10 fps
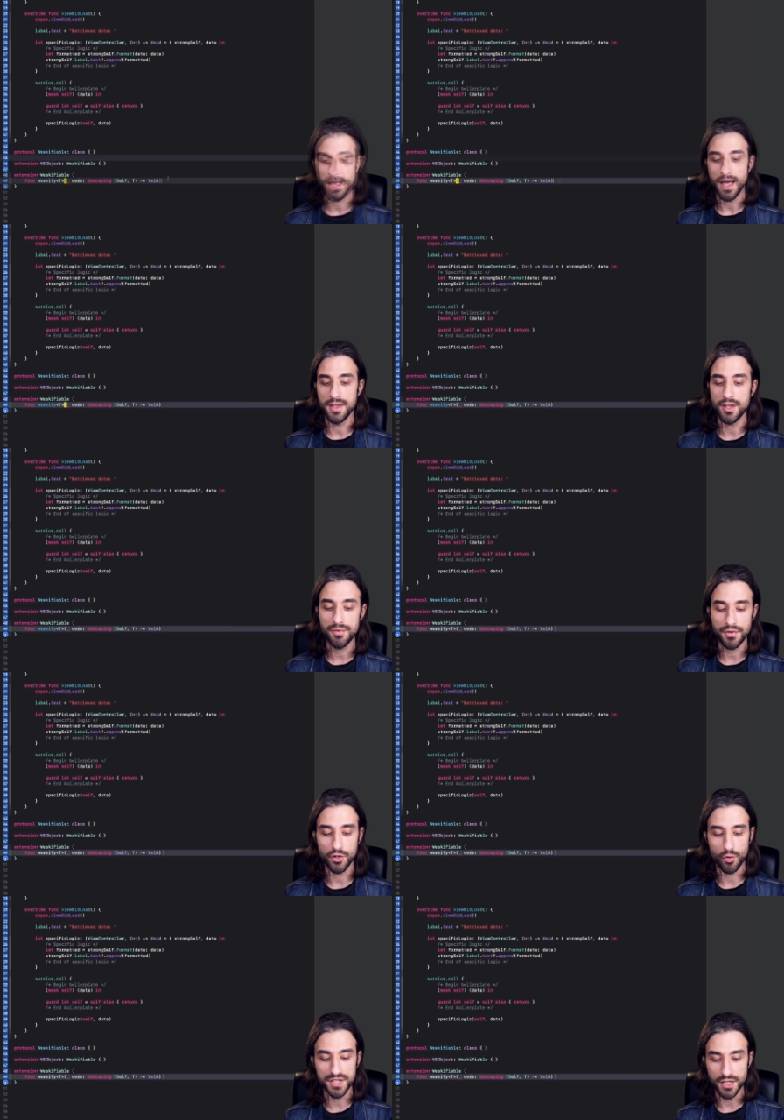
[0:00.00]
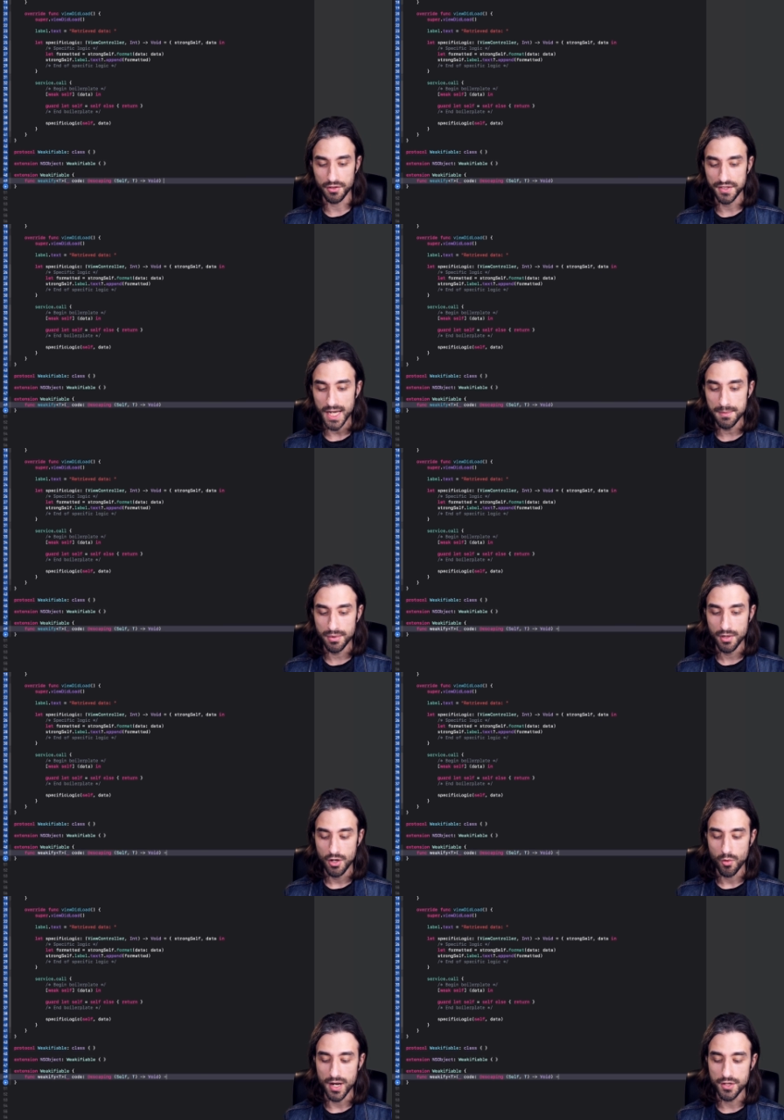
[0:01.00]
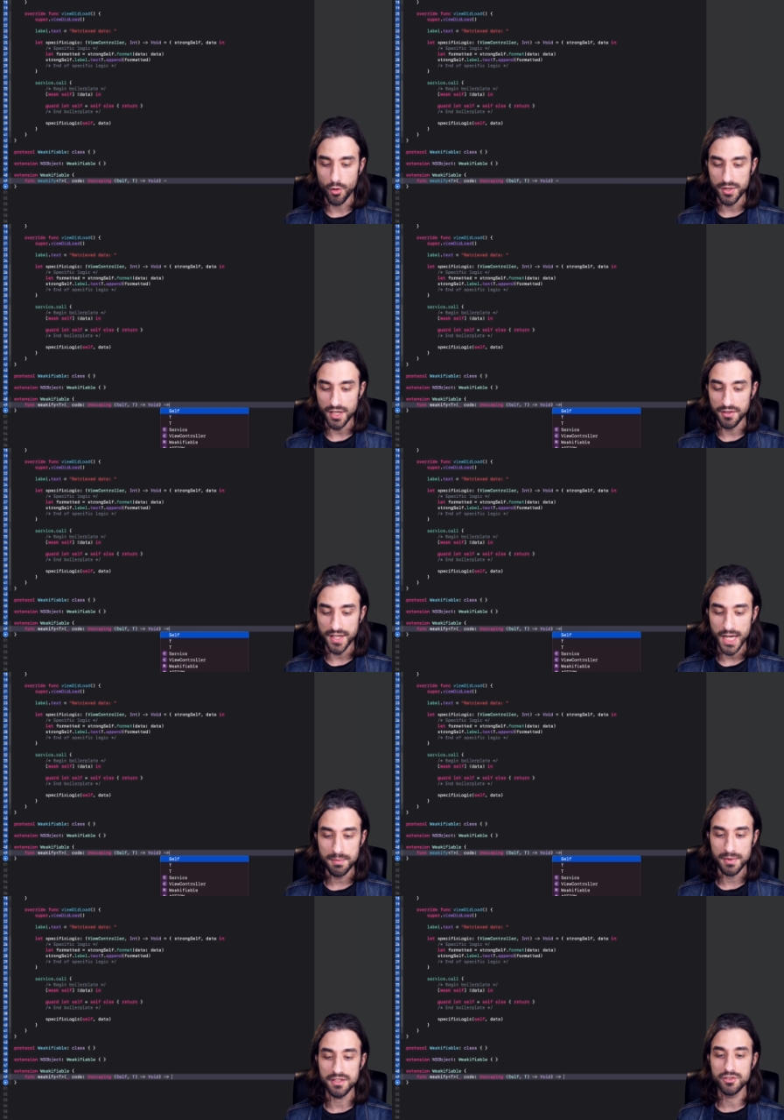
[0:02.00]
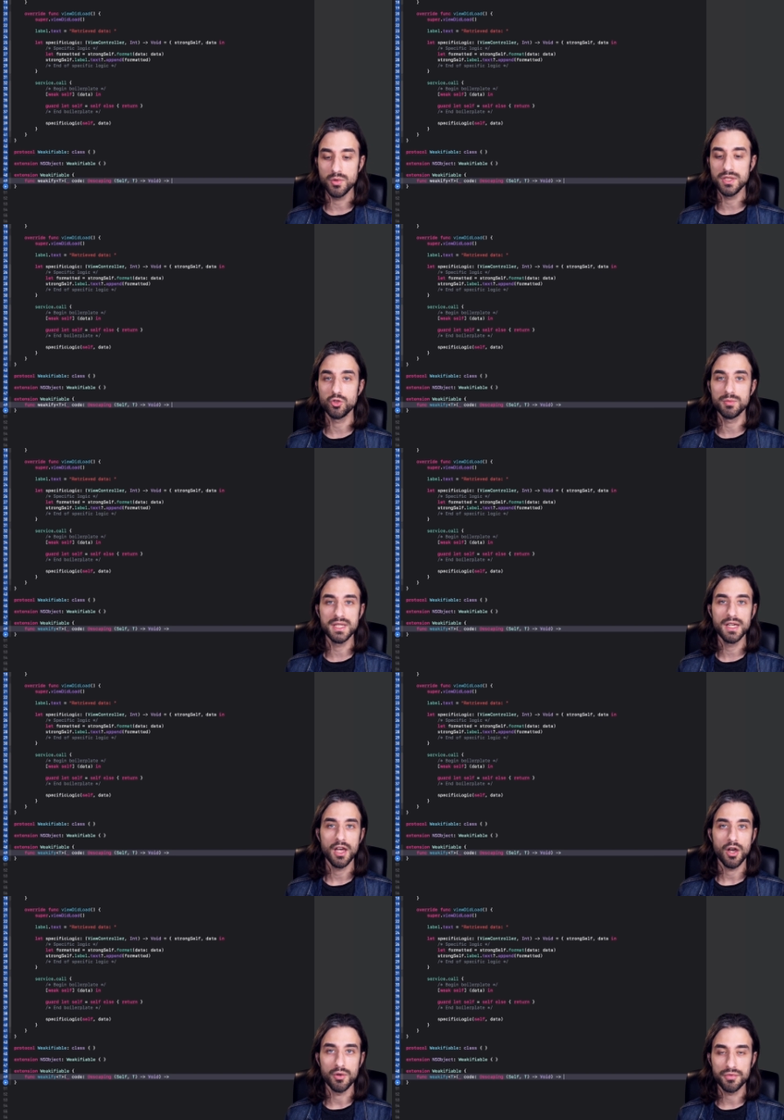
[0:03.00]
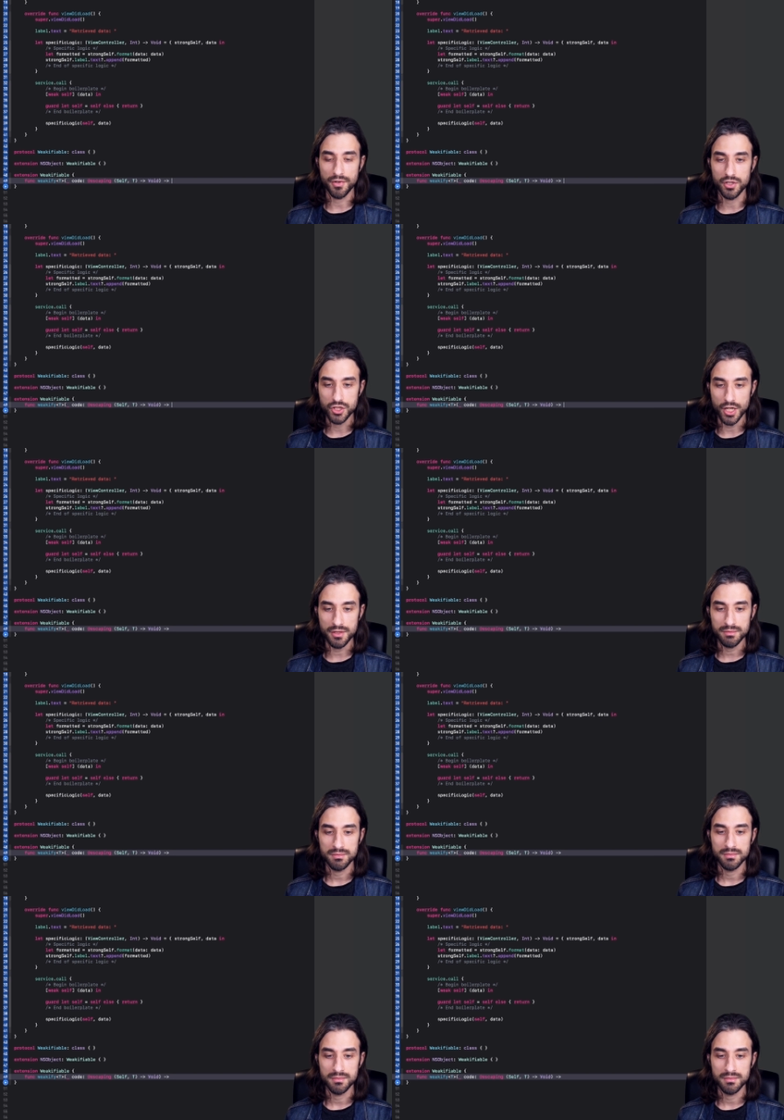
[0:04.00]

And now for the return type, well, the return type is going to be a function